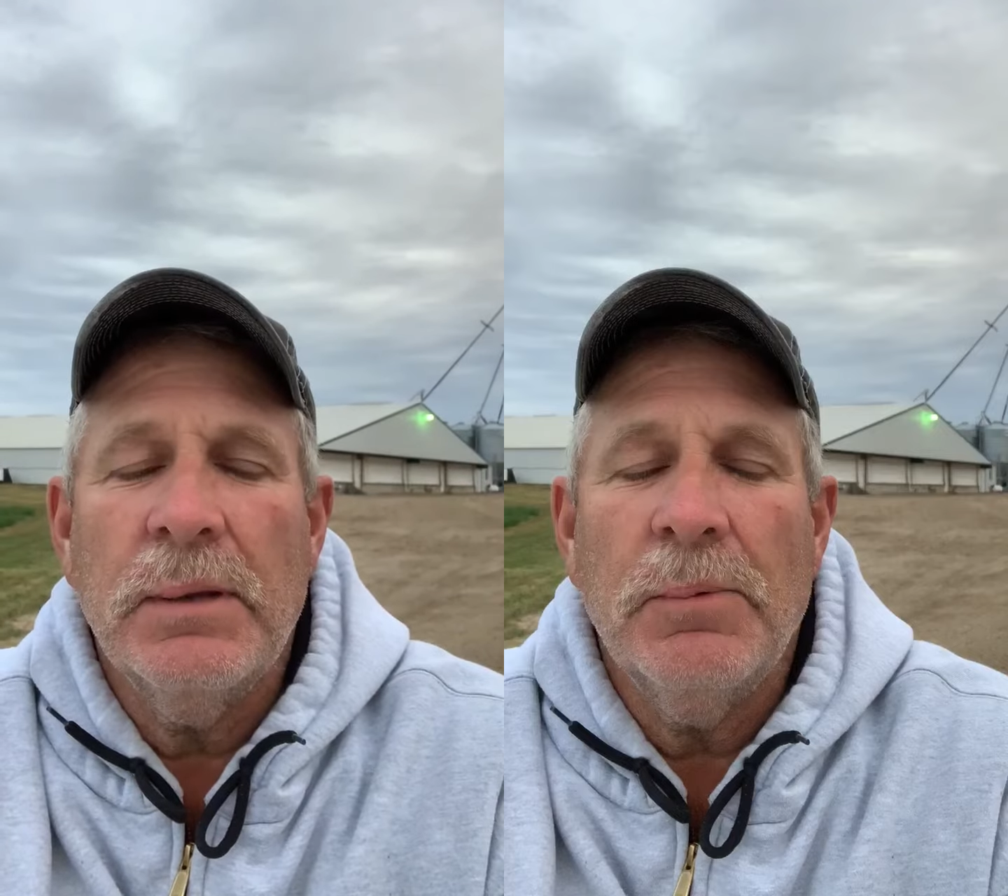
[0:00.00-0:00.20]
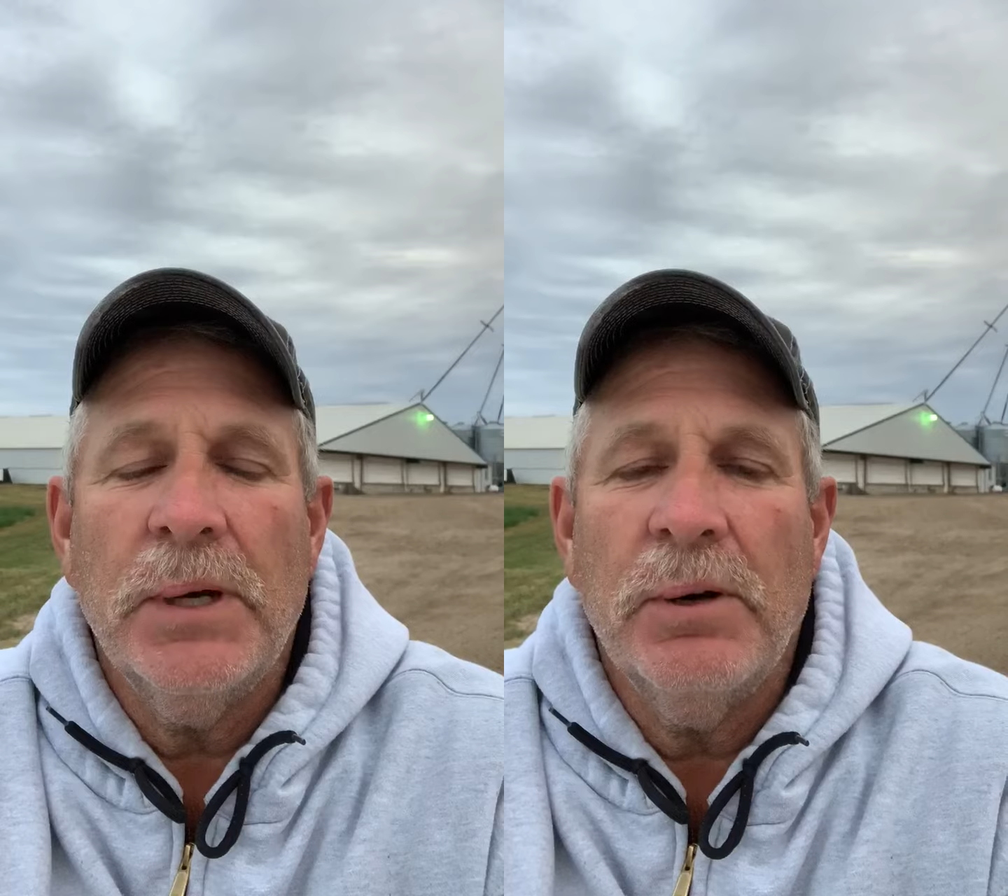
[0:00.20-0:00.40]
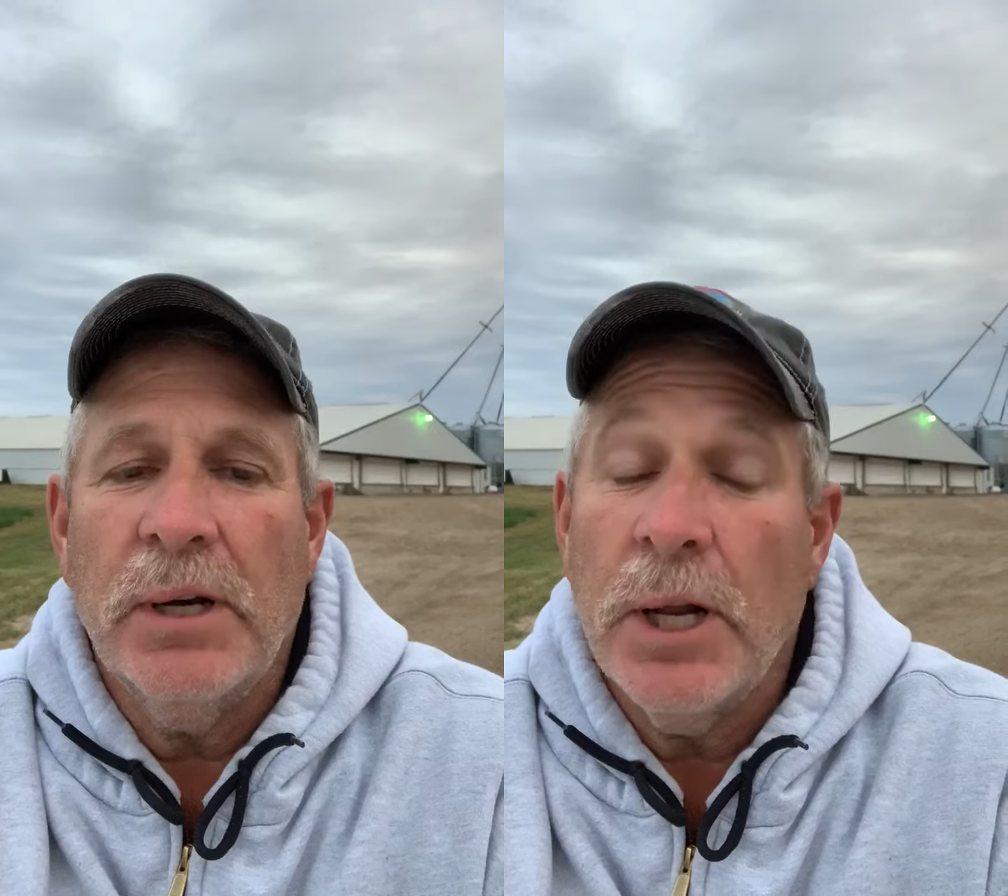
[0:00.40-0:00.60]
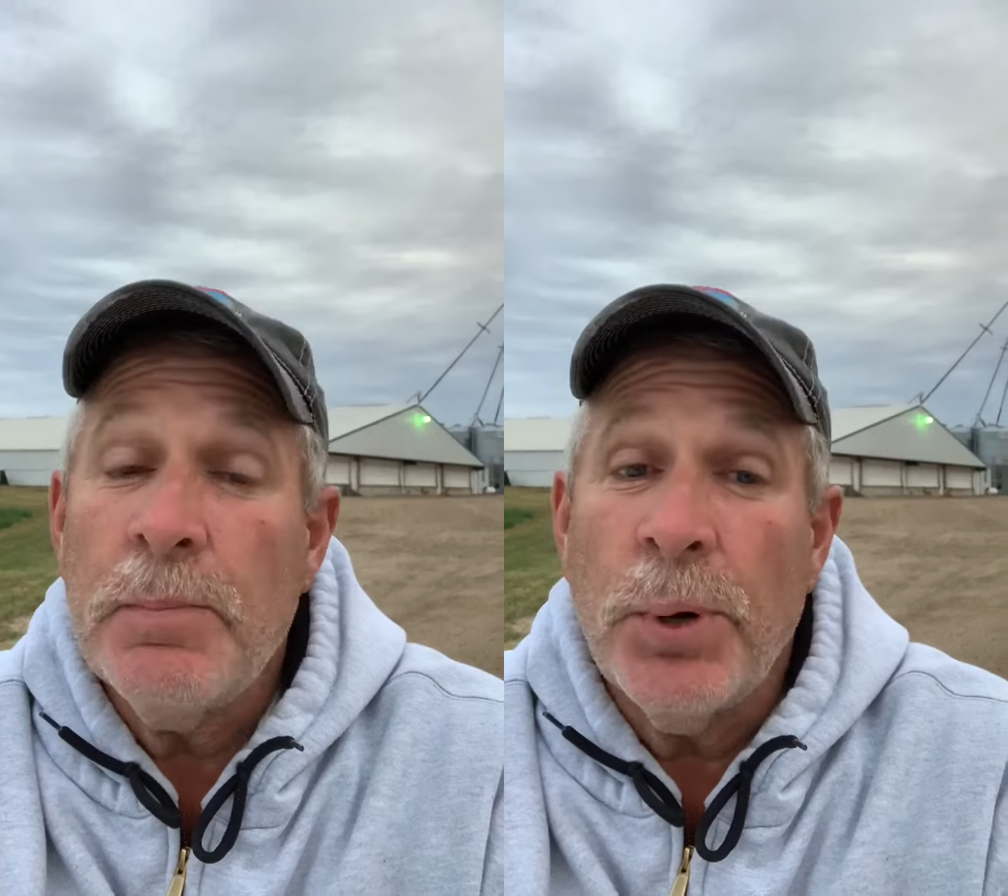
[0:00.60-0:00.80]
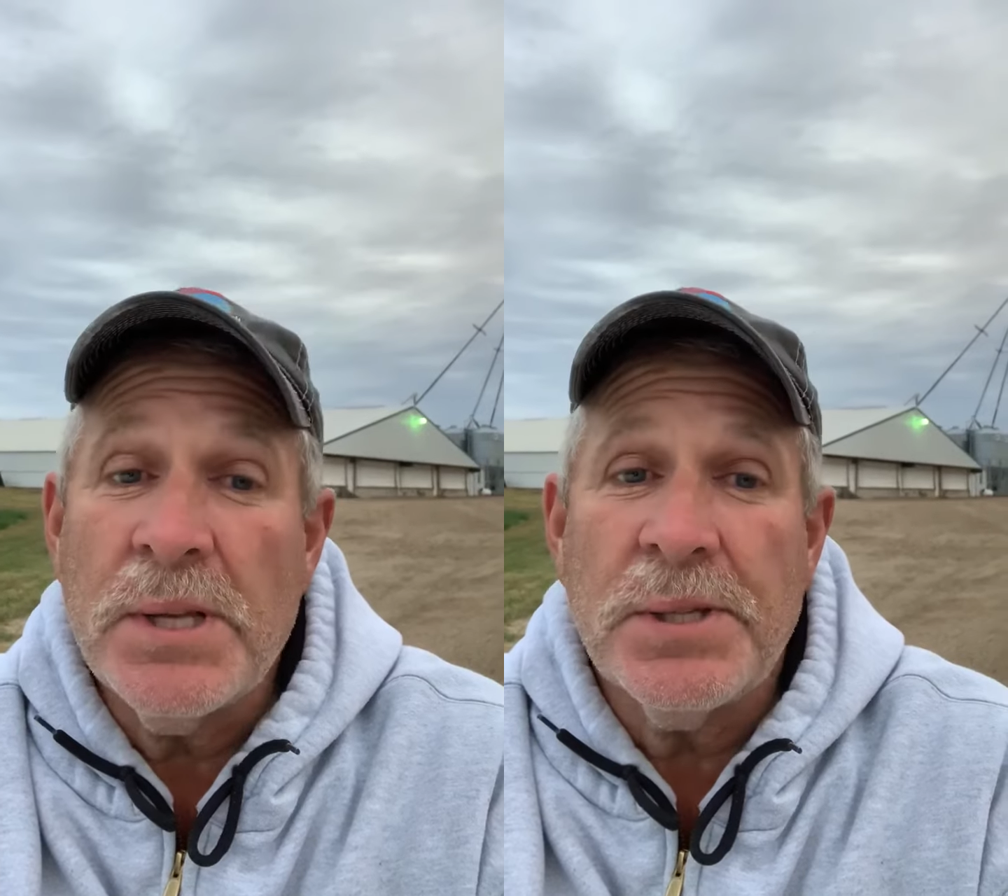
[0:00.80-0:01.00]
we are in
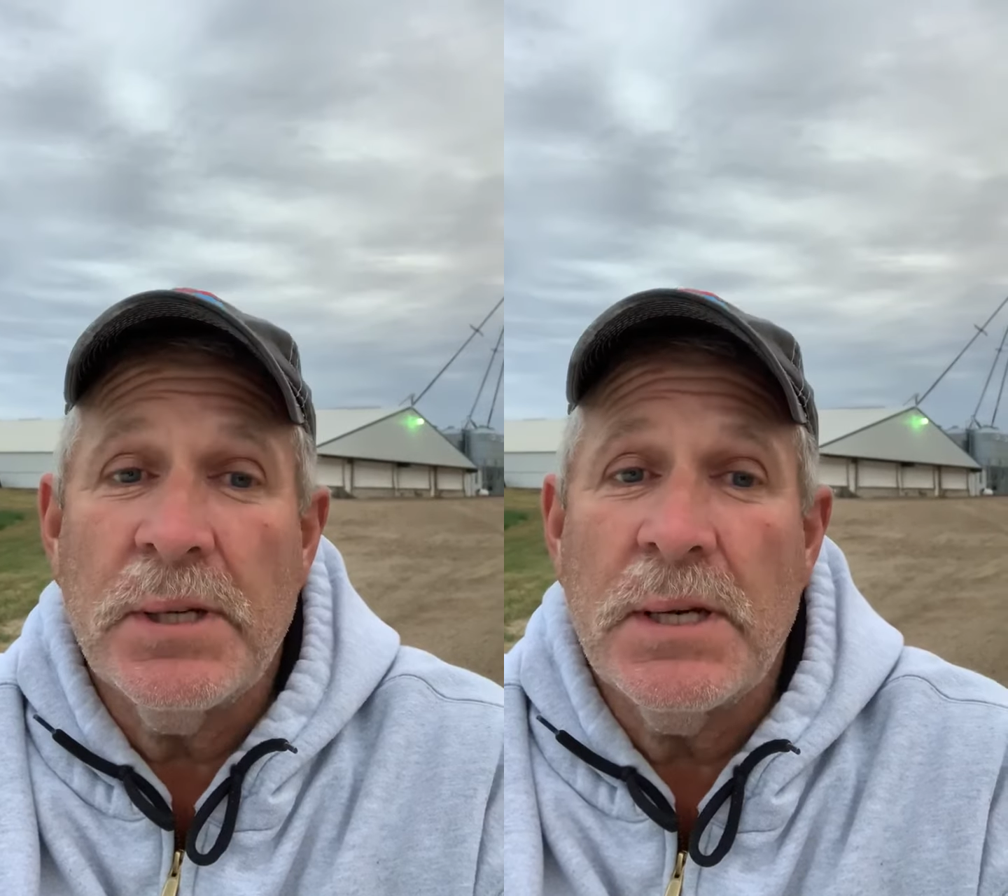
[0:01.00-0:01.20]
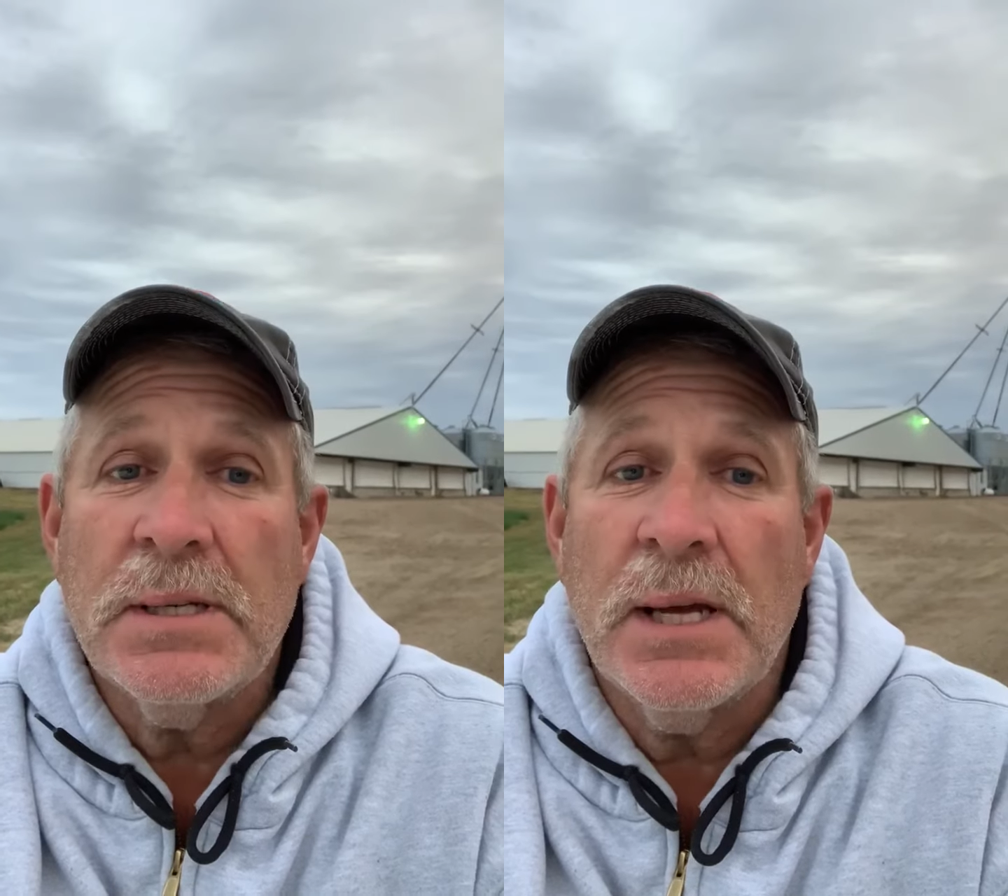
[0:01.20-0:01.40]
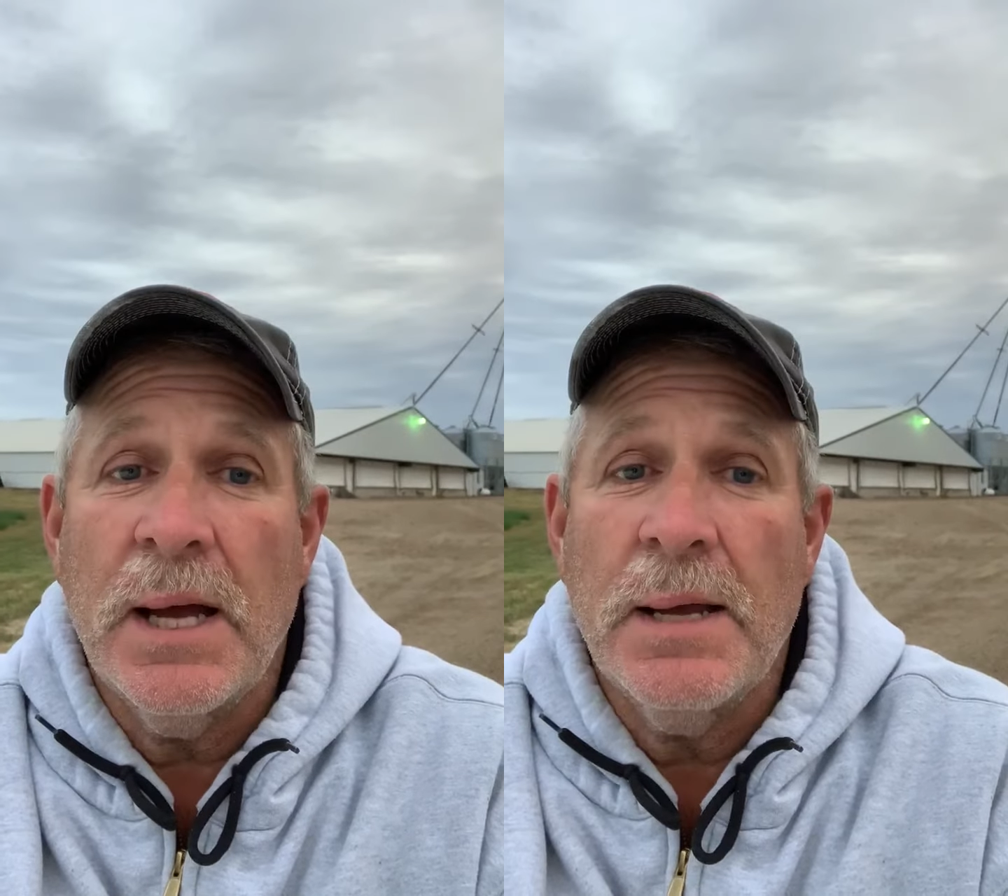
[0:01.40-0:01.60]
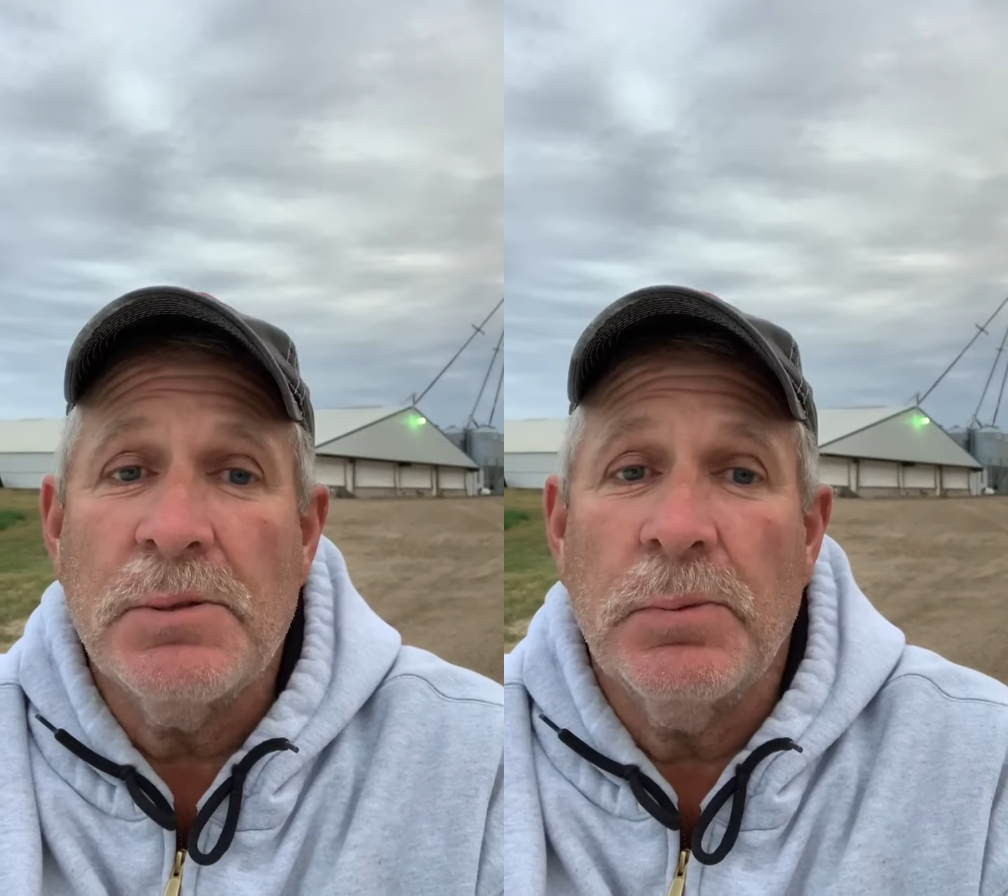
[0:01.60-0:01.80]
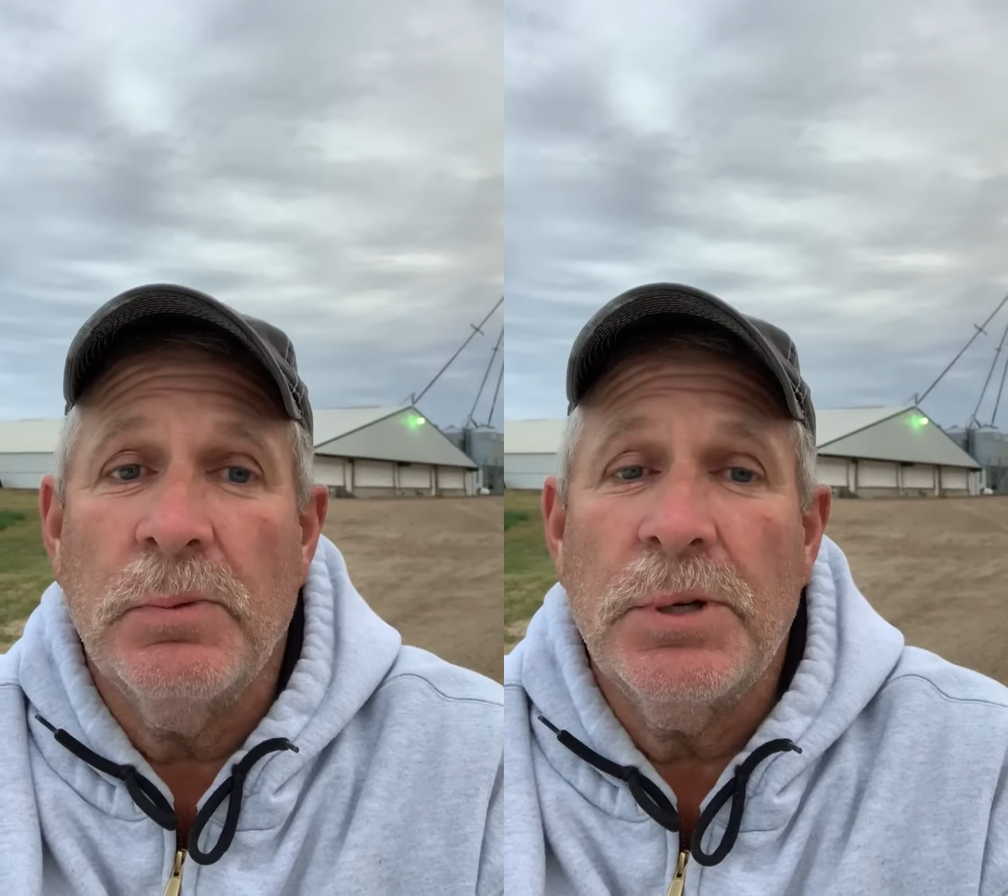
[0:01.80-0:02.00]
unprecedented times when